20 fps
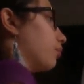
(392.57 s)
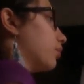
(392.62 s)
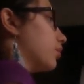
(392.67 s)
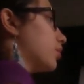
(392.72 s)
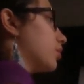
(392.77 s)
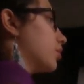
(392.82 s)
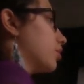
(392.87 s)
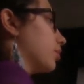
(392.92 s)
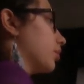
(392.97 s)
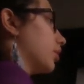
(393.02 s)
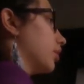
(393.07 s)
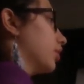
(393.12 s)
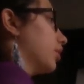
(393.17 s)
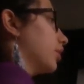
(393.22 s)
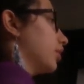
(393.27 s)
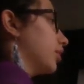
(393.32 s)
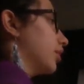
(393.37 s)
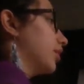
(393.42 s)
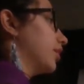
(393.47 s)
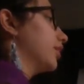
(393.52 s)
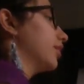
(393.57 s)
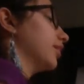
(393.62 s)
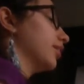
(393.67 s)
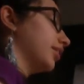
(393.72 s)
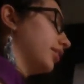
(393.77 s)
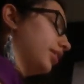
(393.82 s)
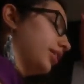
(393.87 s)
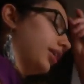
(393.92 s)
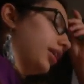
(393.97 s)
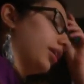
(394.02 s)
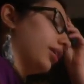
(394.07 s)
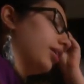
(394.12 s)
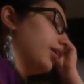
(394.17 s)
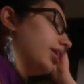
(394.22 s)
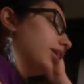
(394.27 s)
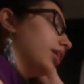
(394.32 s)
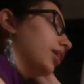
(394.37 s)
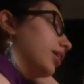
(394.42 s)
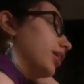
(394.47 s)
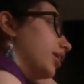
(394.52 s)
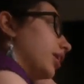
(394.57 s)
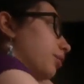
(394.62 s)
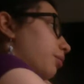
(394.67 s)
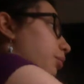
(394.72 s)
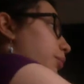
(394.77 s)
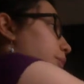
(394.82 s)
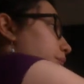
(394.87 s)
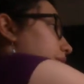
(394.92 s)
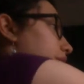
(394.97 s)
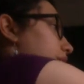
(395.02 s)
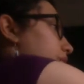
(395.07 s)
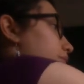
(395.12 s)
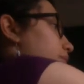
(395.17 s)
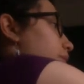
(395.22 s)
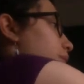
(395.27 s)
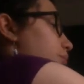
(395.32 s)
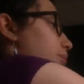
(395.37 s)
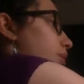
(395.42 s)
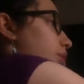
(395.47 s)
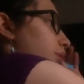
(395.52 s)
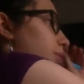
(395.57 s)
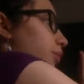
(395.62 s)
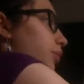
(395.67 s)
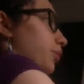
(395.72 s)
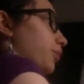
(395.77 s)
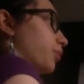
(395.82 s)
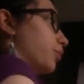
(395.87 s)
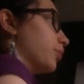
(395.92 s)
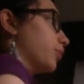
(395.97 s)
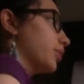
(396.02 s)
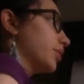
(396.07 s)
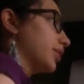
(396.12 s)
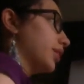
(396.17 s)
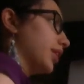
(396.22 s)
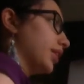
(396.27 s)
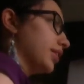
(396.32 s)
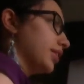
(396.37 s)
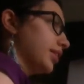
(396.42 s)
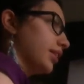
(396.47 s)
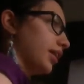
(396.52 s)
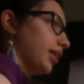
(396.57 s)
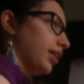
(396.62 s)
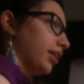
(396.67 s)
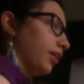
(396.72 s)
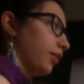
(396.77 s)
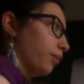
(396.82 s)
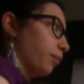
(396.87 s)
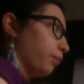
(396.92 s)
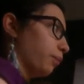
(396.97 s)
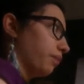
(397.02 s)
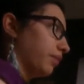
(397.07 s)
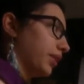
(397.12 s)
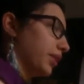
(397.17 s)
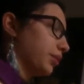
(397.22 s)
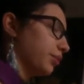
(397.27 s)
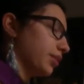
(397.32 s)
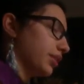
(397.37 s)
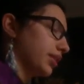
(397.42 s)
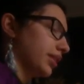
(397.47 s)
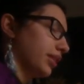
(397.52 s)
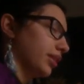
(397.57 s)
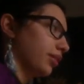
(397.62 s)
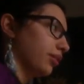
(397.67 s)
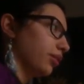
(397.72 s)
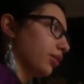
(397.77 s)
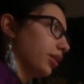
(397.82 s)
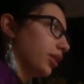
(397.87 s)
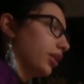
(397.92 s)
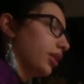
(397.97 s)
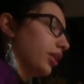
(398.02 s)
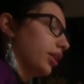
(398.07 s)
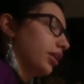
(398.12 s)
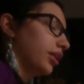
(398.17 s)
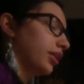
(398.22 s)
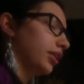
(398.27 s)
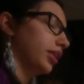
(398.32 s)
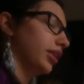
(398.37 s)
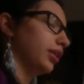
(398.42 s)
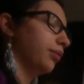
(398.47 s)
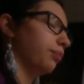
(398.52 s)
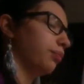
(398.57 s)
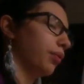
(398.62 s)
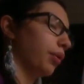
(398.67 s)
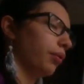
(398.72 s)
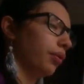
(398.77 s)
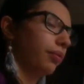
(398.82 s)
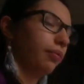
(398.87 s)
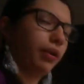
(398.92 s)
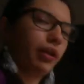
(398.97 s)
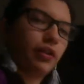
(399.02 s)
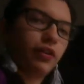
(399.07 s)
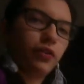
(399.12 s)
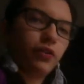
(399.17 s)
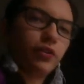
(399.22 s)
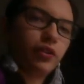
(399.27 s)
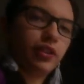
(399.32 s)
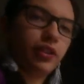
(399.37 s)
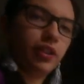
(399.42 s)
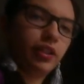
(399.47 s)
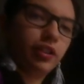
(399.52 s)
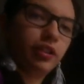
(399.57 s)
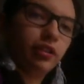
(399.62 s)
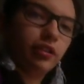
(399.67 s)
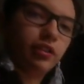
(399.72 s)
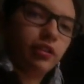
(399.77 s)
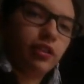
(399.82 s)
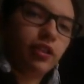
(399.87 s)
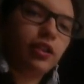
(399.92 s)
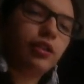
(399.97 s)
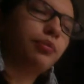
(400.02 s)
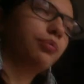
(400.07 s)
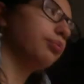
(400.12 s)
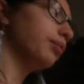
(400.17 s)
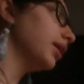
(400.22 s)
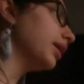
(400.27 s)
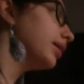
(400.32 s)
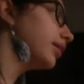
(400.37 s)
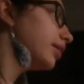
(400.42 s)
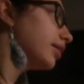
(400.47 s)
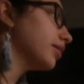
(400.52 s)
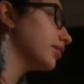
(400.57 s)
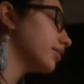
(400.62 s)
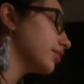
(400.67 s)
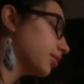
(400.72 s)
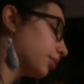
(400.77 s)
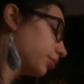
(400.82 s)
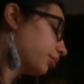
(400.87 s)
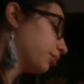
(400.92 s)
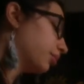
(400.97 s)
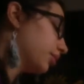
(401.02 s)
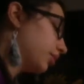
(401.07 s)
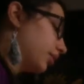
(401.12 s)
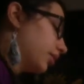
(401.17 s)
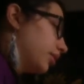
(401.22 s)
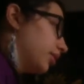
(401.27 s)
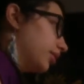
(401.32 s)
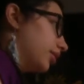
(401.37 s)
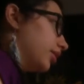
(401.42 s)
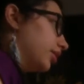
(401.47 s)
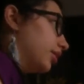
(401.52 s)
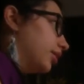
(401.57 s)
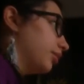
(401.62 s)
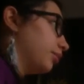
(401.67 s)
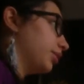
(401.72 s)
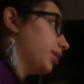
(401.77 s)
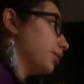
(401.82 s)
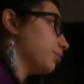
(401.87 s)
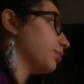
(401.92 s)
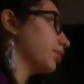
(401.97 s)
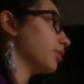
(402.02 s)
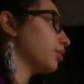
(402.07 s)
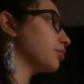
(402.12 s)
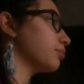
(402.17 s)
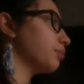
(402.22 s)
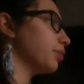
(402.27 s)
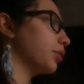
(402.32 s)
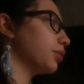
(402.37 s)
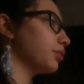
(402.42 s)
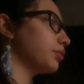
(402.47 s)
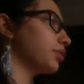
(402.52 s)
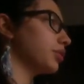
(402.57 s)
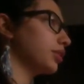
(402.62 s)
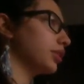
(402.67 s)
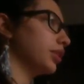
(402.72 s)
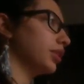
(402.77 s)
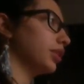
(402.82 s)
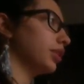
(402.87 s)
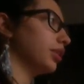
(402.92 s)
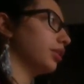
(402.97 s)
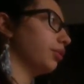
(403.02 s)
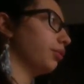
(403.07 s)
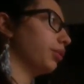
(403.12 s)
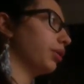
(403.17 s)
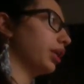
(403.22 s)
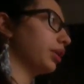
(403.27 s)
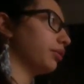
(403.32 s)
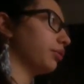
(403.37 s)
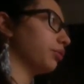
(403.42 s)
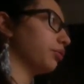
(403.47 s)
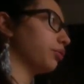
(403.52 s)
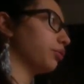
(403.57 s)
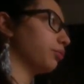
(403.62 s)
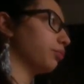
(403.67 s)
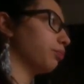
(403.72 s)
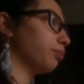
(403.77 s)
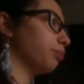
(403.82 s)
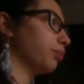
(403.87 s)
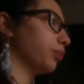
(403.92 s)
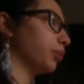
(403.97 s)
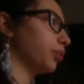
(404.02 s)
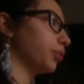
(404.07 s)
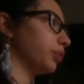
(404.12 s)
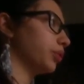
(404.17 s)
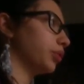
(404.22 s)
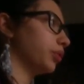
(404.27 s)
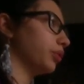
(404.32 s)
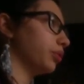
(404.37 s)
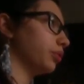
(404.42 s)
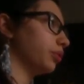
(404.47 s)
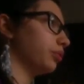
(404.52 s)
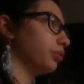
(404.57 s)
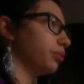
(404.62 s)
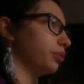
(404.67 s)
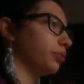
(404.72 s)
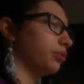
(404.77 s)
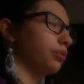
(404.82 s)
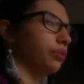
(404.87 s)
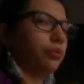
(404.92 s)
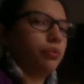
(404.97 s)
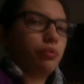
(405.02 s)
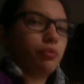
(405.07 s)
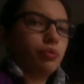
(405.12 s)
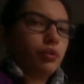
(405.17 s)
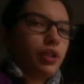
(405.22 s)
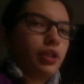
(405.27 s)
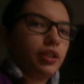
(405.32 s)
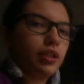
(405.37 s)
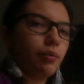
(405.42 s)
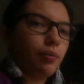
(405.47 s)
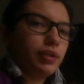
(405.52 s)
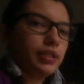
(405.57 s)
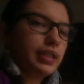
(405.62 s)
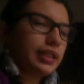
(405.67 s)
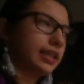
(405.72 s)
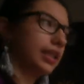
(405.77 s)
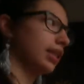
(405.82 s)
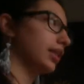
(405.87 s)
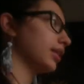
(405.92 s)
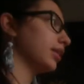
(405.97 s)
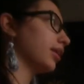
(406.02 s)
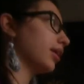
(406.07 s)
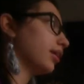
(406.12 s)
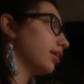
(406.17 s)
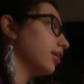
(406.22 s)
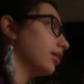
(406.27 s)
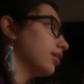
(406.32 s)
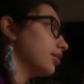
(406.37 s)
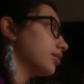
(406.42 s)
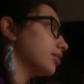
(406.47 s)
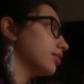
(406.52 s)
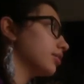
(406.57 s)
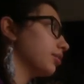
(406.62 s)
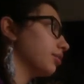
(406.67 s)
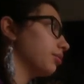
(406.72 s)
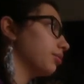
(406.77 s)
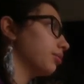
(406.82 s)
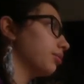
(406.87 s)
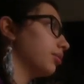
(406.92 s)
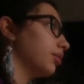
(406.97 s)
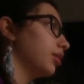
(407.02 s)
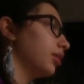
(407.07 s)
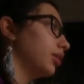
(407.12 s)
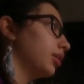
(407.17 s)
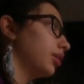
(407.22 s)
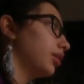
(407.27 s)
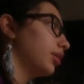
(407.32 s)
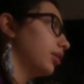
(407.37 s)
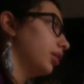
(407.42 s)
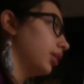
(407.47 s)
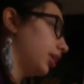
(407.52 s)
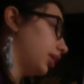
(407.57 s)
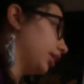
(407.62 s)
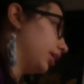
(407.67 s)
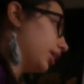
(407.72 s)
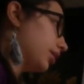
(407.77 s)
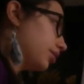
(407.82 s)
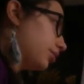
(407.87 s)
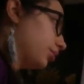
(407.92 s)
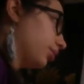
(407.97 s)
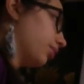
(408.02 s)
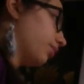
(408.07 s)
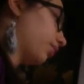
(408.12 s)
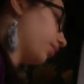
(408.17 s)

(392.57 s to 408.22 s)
sorry. Let me put it from 0 to 6. This was the problem I got in mind. So just because we cannot put 2 intervals like that. So let's do it